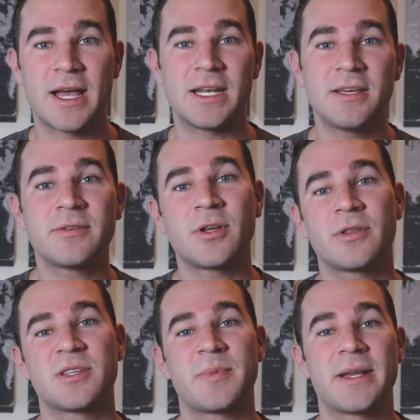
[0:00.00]
and even though
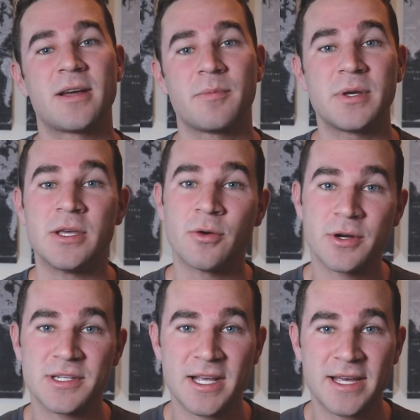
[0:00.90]
this might not be your
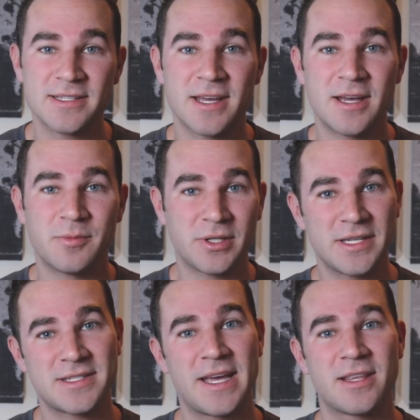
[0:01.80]
site,
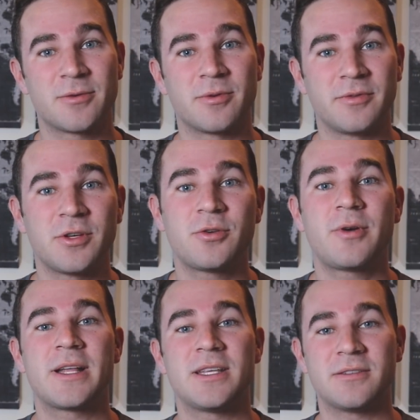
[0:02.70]
please take the
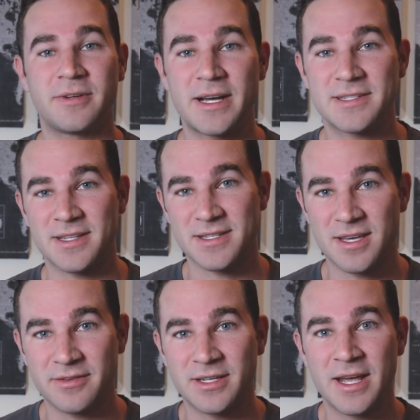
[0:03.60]
review and the advice that's
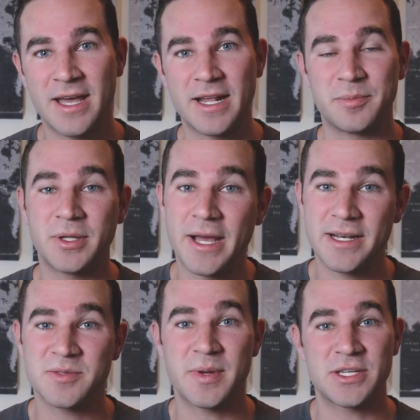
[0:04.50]
given and apply it
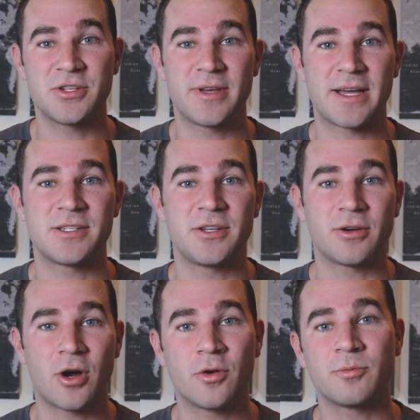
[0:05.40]
as best you can to
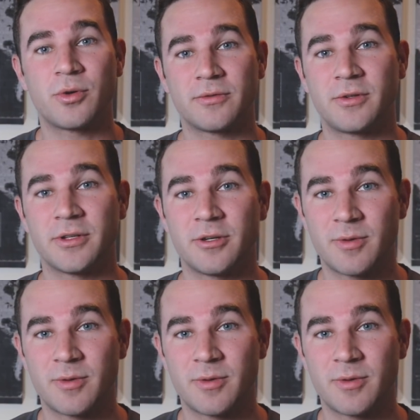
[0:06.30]
your own portfolio